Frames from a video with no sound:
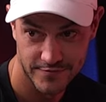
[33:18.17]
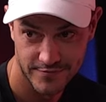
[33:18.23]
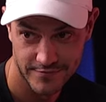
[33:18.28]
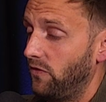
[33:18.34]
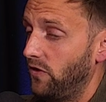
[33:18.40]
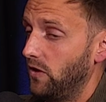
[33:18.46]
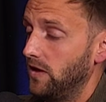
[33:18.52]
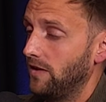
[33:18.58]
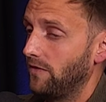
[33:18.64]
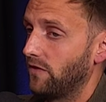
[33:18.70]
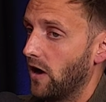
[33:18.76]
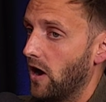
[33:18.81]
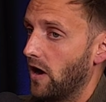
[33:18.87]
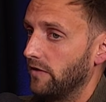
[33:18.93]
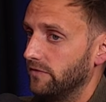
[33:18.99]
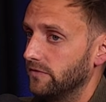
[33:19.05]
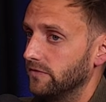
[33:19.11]
I'm feeling
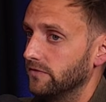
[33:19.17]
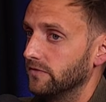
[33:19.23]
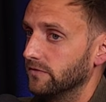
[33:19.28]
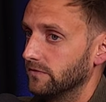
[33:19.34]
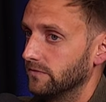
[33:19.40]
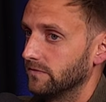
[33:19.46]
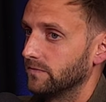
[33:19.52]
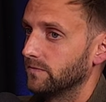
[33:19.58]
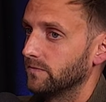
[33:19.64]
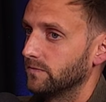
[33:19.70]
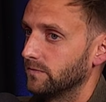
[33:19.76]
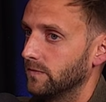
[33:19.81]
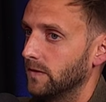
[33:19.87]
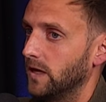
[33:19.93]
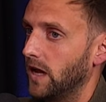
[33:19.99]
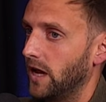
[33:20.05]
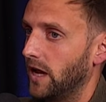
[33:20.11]
five. Wow.
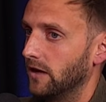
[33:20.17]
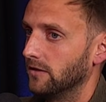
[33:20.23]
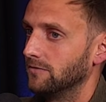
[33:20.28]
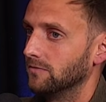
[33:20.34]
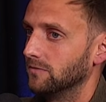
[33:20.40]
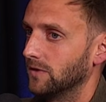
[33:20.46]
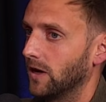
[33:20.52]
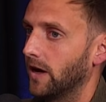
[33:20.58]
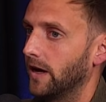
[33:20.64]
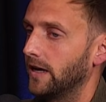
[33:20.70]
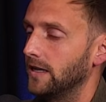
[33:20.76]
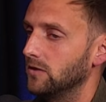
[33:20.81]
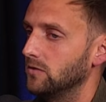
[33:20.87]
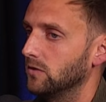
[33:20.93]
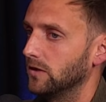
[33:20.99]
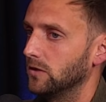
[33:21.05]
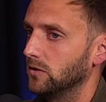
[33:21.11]
Yeah. Okay. I reckon
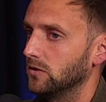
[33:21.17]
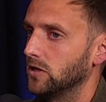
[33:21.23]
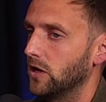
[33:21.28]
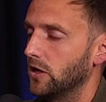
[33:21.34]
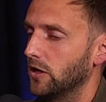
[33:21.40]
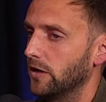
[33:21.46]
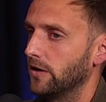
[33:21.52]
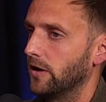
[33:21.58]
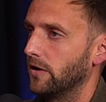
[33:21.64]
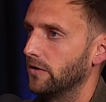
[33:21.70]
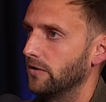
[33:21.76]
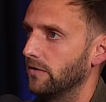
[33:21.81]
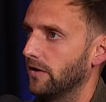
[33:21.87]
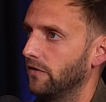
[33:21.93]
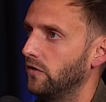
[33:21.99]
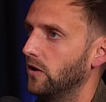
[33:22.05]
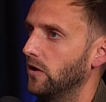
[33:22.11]
he'll, he'll turn it
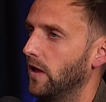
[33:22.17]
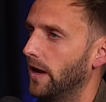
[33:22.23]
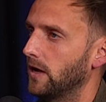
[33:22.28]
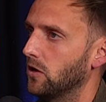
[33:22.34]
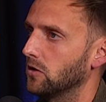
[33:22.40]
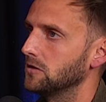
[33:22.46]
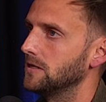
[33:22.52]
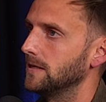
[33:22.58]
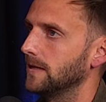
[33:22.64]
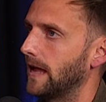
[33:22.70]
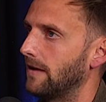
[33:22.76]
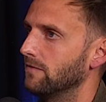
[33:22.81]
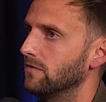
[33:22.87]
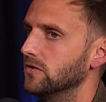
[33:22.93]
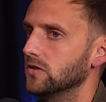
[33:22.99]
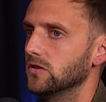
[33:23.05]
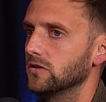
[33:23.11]
on. I feel like Cozzy
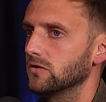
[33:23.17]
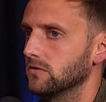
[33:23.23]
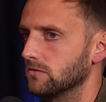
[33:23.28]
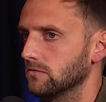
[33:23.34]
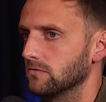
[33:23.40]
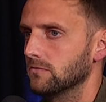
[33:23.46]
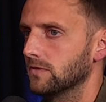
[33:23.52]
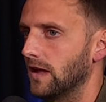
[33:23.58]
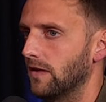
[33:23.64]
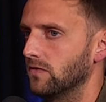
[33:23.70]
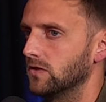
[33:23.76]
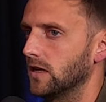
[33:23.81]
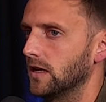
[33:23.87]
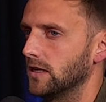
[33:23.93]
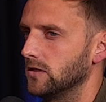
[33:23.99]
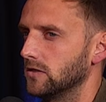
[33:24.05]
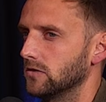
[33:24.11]
loves loves
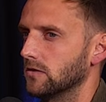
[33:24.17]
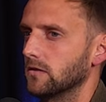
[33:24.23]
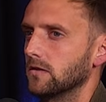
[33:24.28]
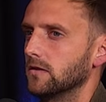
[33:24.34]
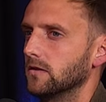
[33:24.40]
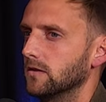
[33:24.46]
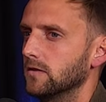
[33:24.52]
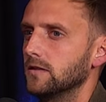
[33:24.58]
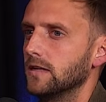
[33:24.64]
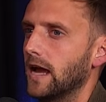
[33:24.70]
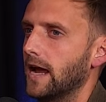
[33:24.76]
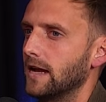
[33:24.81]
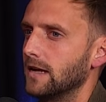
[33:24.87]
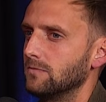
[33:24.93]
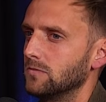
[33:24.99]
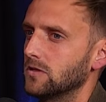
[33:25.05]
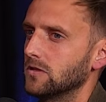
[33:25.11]
these sort of
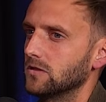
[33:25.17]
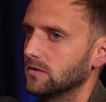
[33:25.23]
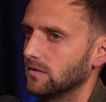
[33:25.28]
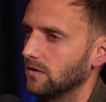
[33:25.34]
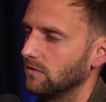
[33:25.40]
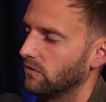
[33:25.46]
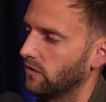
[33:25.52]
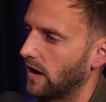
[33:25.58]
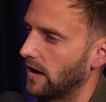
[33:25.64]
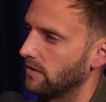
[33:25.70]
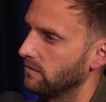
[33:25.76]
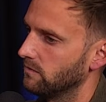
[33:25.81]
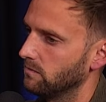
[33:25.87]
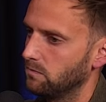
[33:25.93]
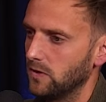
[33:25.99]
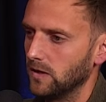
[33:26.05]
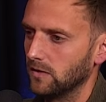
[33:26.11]
games in front
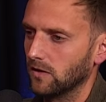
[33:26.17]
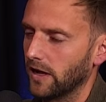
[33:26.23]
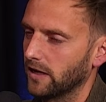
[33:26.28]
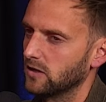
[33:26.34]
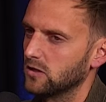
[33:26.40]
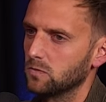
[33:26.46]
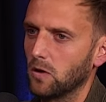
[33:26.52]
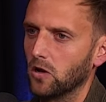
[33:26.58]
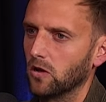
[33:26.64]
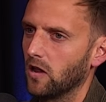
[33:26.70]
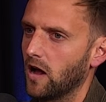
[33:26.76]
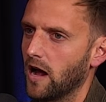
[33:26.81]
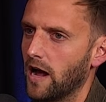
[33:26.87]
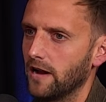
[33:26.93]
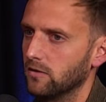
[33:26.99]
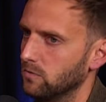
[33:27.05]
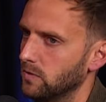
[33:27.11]
of big like
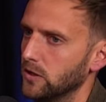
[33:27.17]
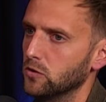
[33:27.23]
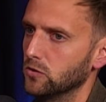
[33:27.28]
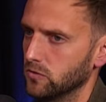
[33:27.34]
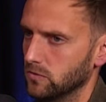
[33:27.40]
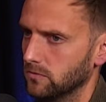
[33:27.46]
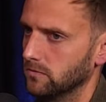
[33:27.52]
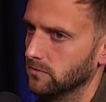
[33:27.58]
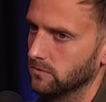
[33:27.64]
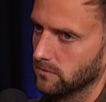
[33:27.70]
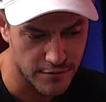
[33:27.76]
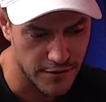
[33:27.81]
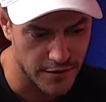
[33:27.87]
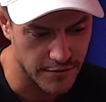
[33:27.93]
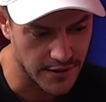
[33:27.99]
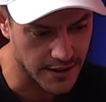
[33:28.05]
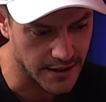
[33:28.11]
spotlight. It'll be good.
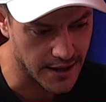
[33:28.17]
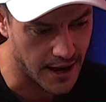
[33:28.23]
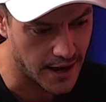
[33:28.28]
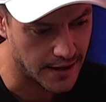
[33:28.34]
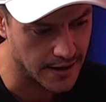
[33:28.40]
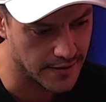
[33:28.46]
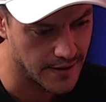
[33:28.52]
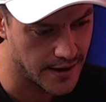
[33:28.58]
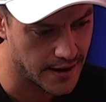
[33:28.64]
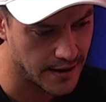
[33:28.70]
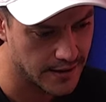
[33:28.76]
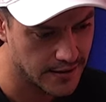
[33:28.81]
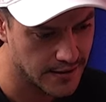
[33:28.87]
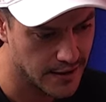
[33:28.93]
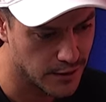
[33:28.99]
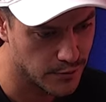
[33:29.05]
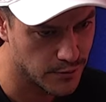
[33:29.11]
50k in there.
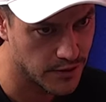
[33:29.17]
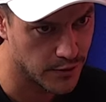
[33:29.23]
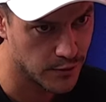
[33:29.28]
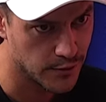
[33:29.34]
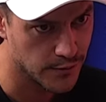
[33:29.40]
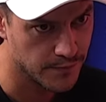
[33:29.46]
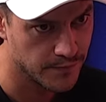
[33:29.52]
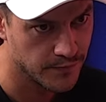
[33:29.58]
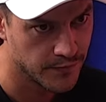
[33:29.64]
He's yeah, it so be good. good. It's